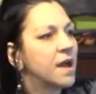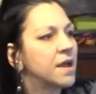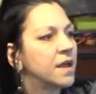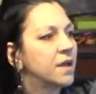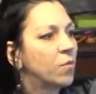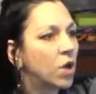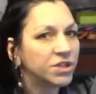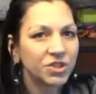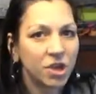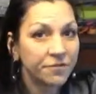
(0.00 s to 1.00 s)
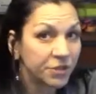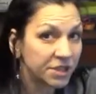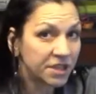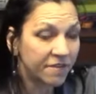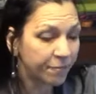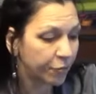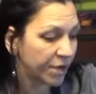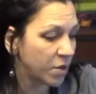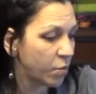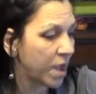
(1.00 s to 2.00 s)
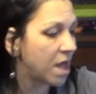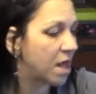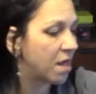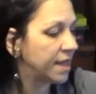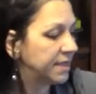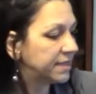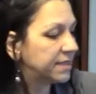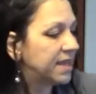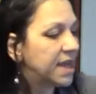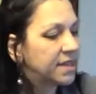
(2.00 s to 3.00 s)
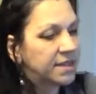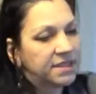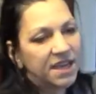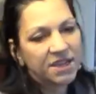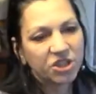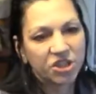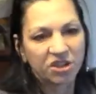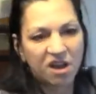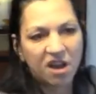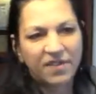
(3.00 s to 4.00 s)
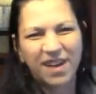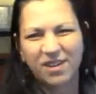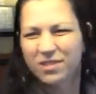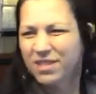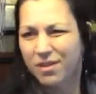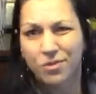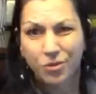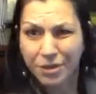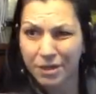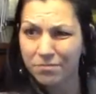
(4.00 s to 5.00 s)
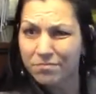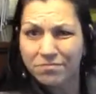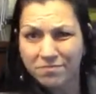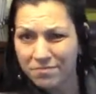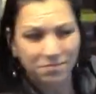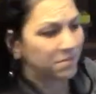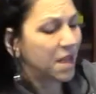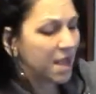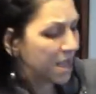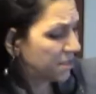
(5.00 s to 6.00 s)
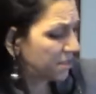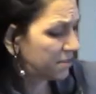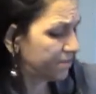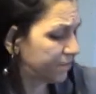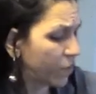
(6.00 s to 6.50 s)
Uh, washes off your stuff pretty well. It's got the texture of, I don't know, sour cream, I guess.